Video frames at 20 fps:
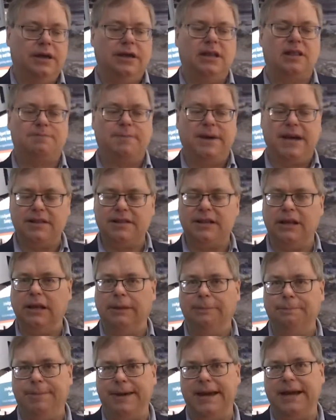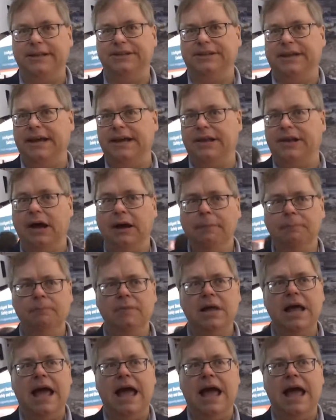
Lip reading: It's basically big data